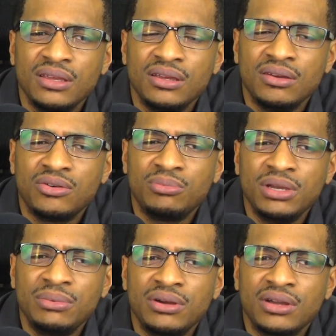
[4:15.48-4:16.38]
or
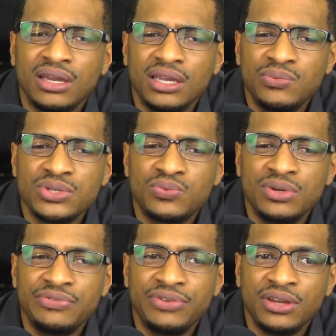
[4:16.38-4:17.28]
maybe okay. It was
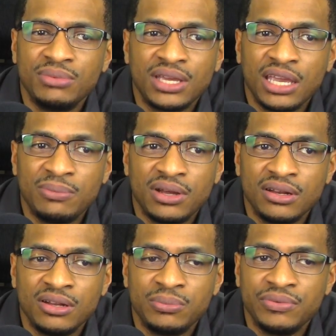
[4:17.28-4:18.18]
one film that came out a
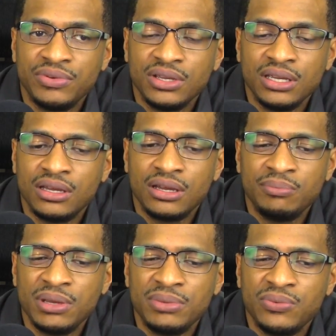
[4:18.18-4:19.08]
number of years. It,
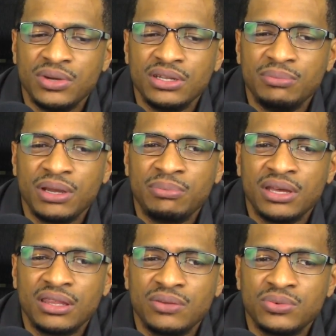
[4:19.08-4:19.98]
maybe it wasn't
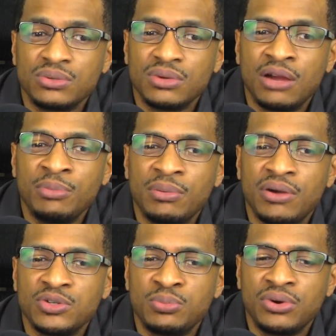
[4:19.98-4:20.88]
Macbeth. It was. I remember I
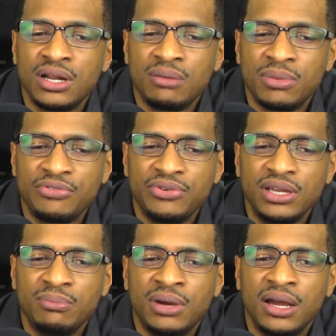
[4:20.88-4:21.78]
was bored out of my
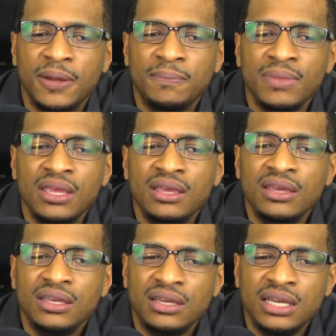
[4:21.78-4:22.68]
freaking mind.
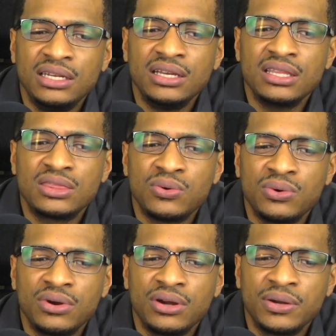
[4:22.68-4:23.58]
Yeah, he did
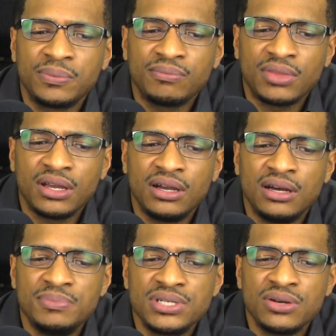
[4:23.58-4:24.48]
Thor.
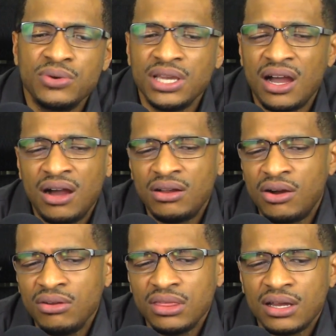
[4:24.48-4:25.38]
Um, so yeah, I,
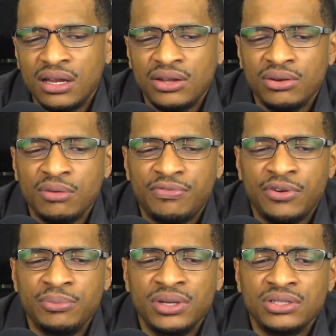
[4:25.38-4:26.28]
only thing I know him
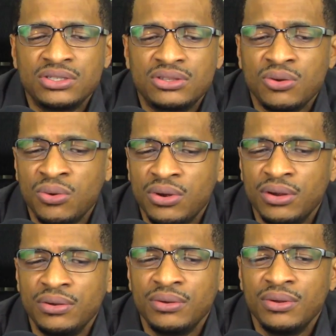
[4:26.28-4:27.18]
from is
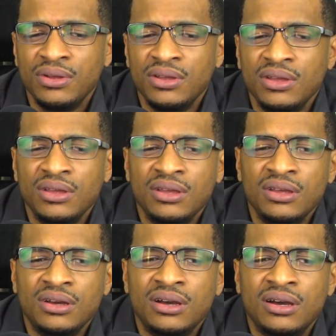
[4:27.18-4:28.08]
Thor.
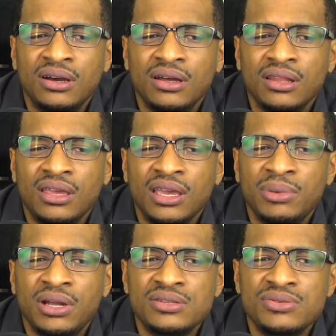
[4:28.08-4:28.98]
Uh, that came
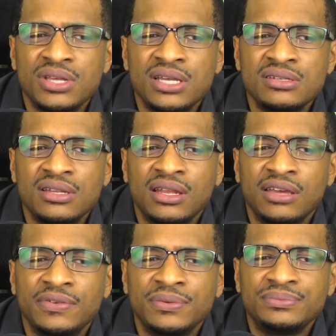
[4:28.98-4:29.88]
out in two thousand
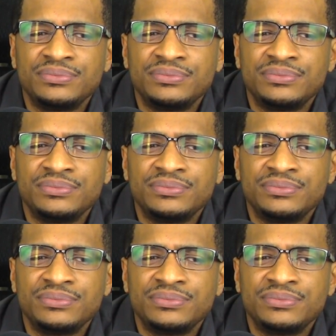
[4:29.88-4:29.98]
eleven.